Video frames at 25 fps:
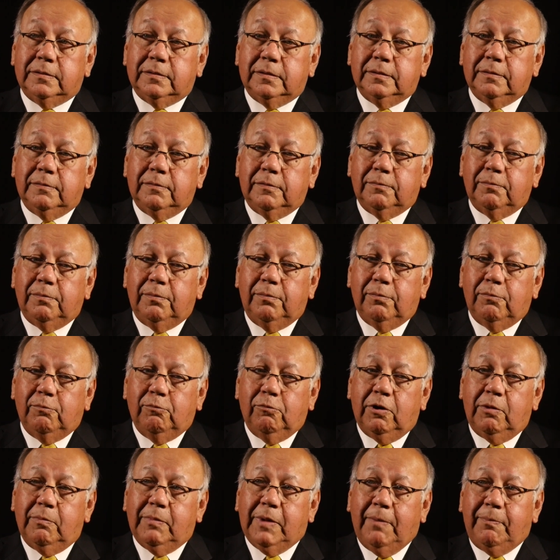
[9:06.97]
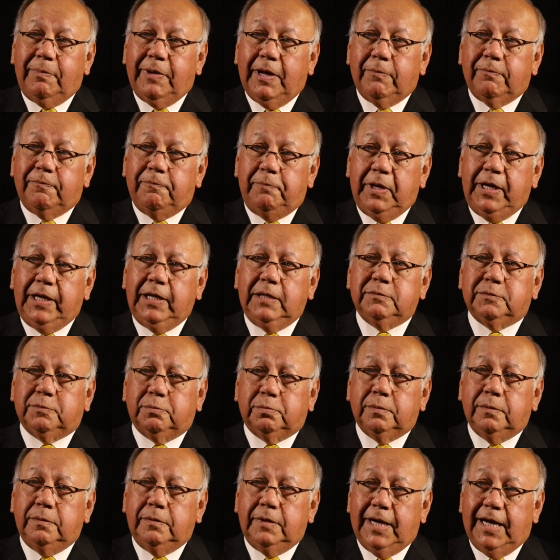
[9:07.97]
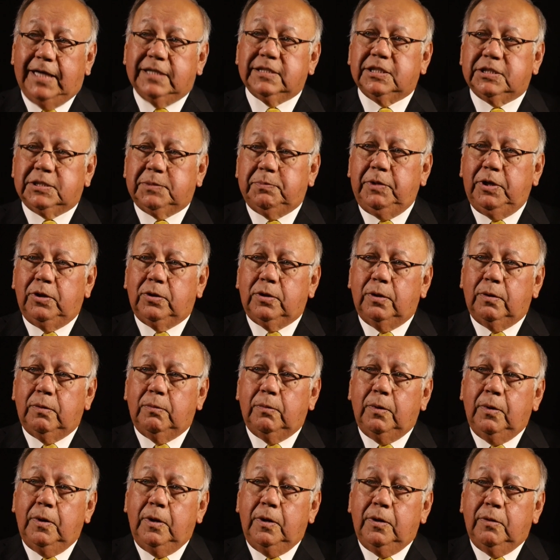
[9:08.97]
one of my pet peeves as a speaker